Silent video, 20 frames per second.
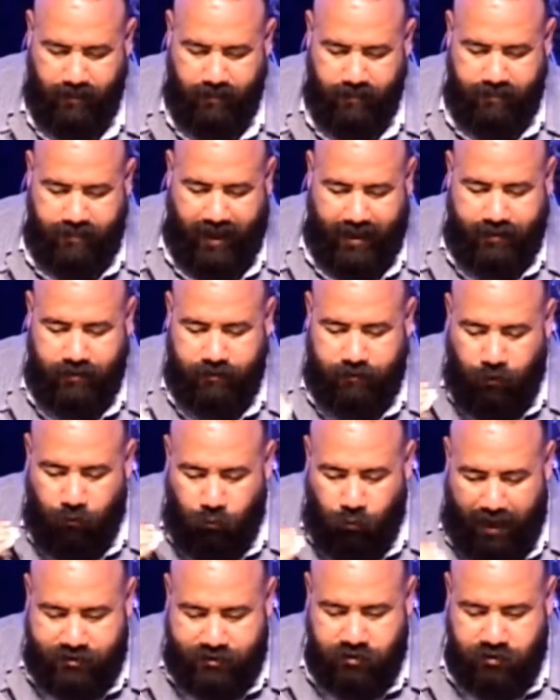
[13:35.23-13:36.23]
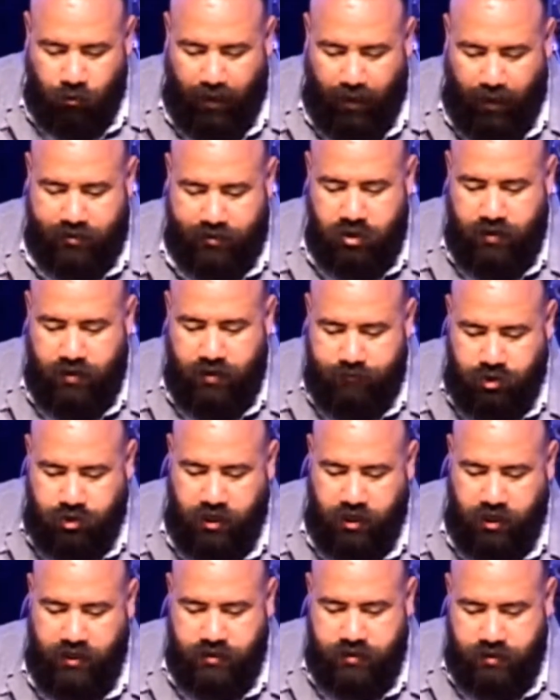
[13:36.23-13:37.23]
that the resurrection of
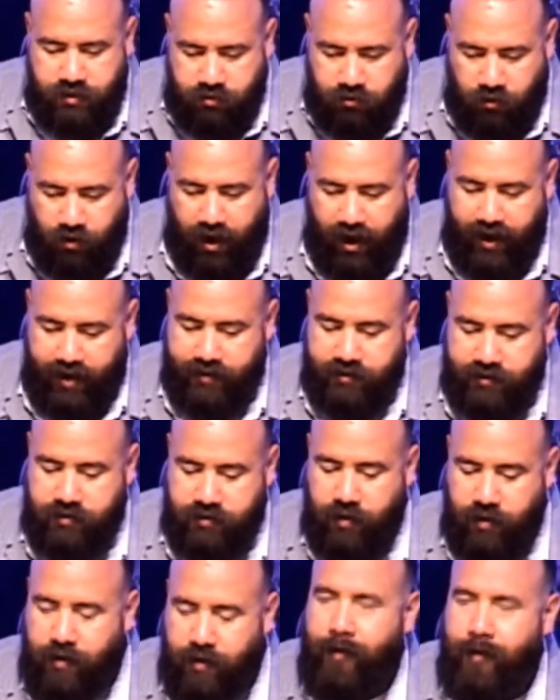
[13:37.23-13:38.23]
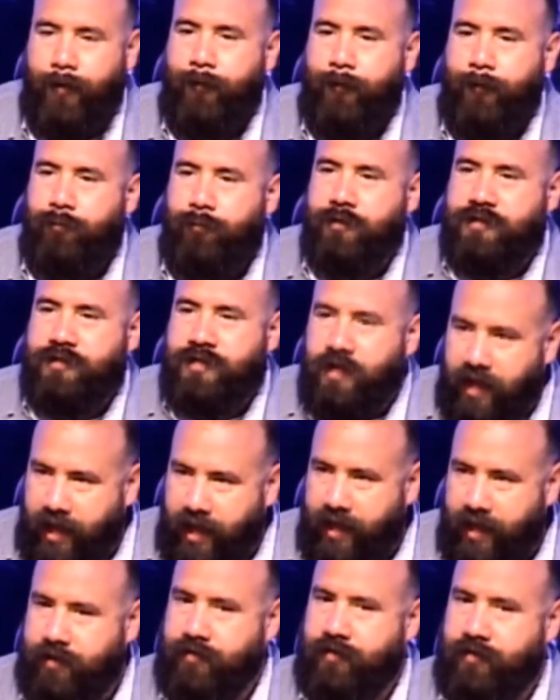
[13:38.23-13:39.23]
Jesus Christ puts an
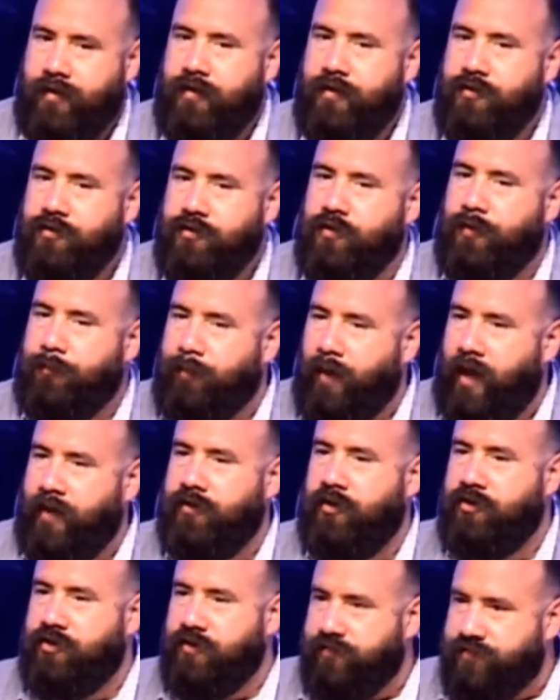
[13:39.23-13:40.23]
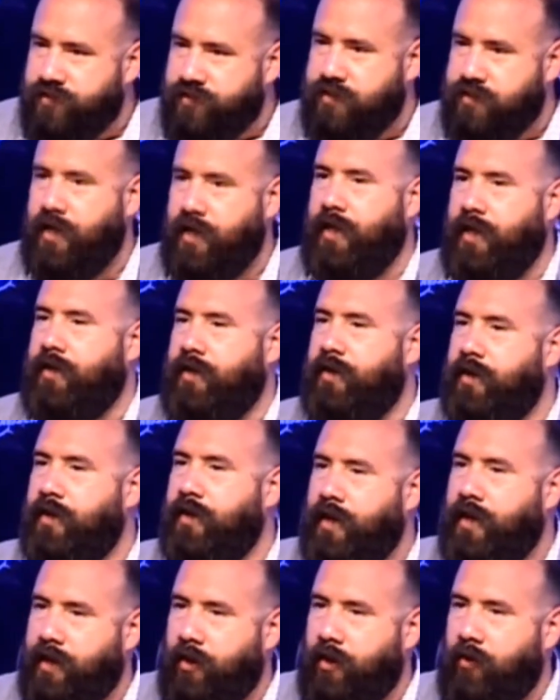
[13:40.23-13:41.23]
end to the bondage of sin
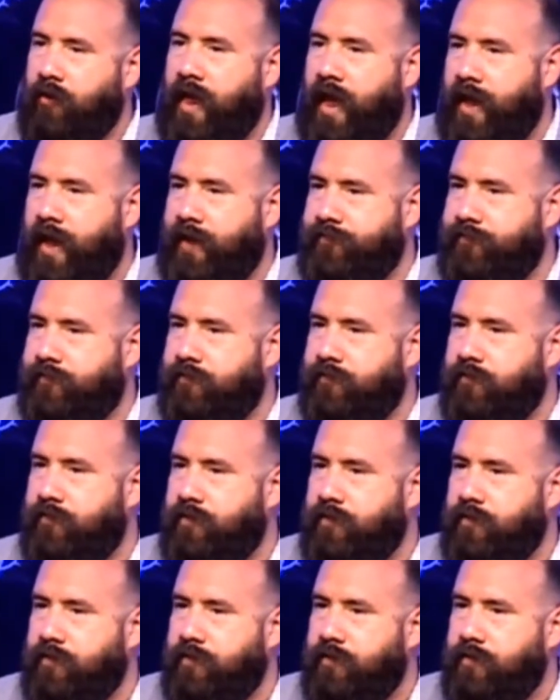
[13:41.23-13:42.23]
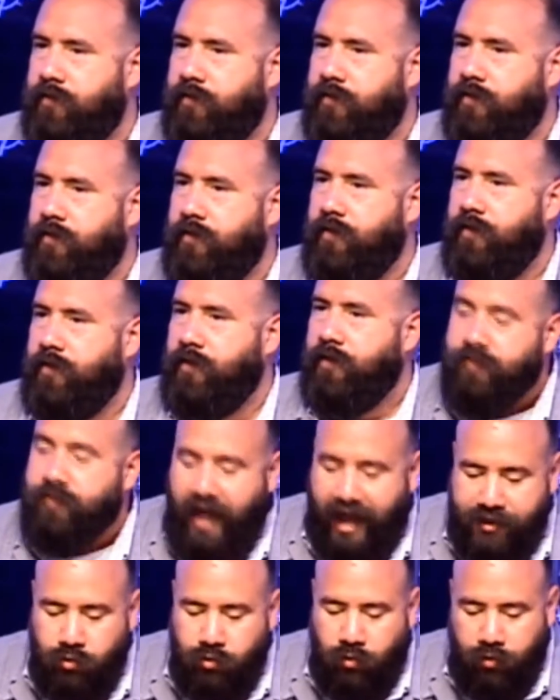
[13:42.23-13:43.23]
in our lives.
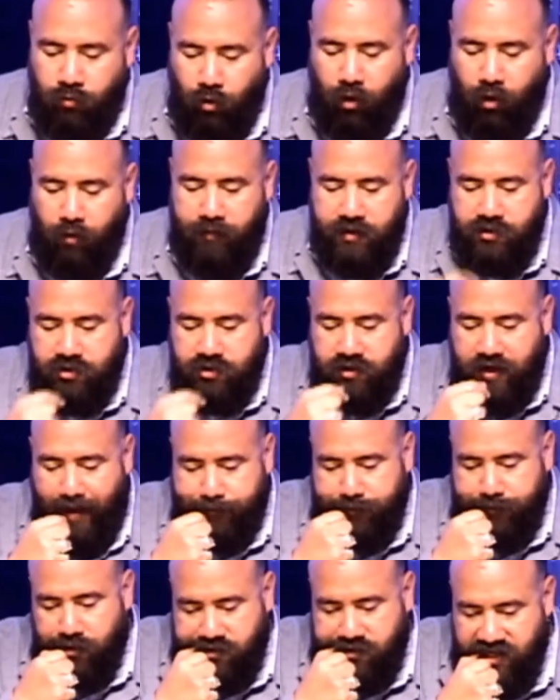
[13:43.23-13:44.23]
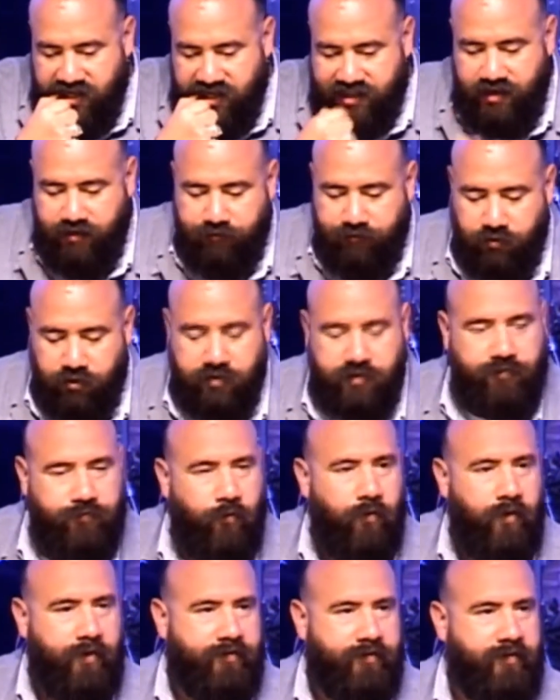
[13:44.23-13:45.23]
That's what Romans chapter 6 and verse
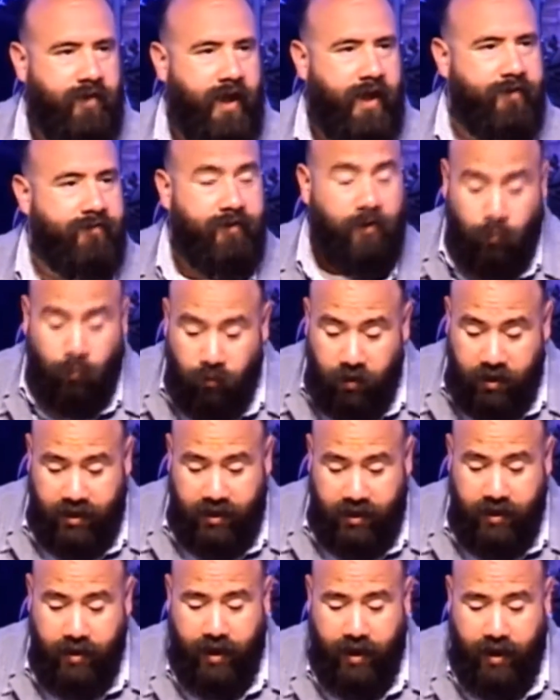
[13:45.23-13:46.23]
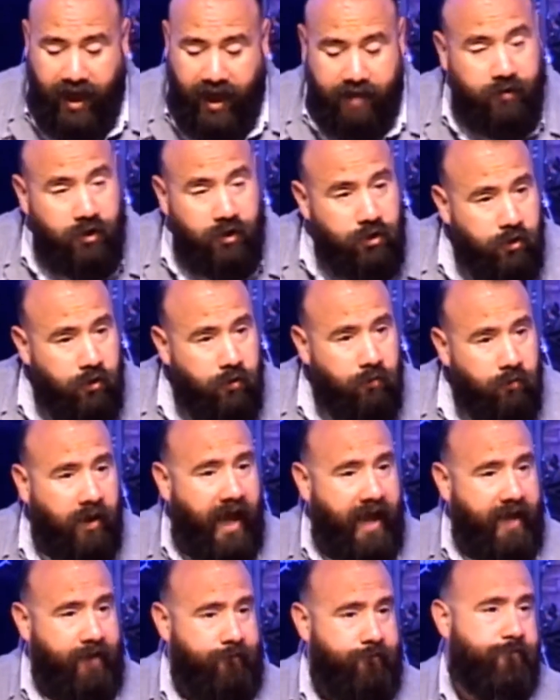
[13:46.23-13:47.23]
4 says that we have a new
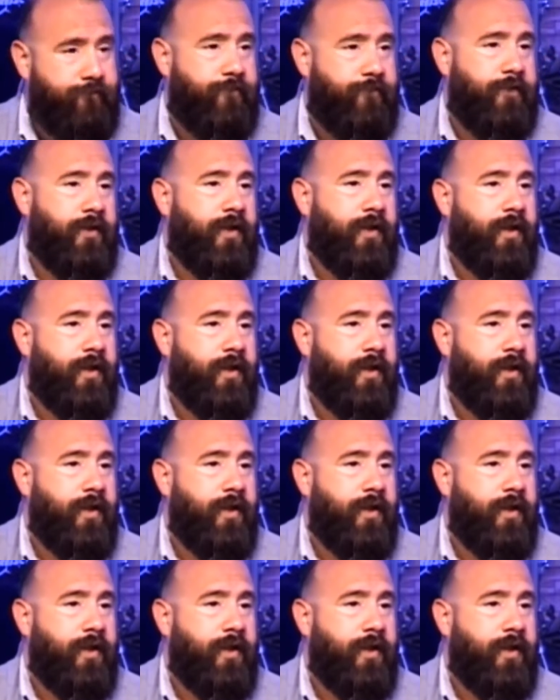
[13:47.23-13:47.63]
life.